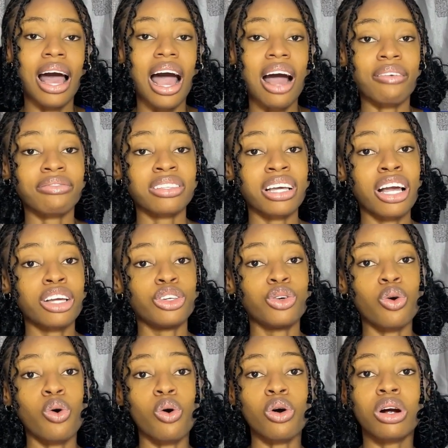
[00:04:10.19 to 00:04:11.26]
after
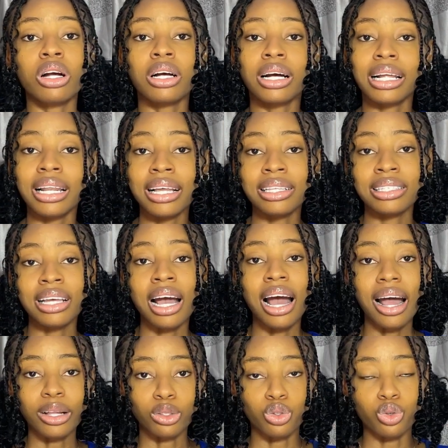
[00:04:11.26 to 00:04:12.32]
your cleanser
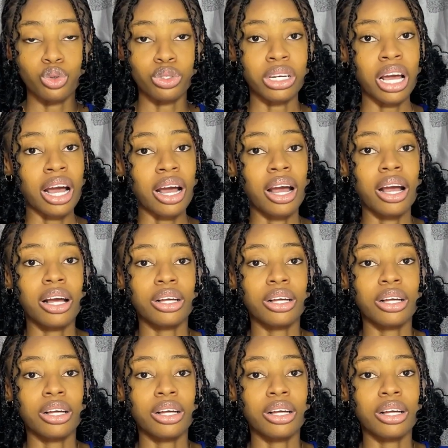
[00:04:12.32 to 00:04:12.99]
and toner.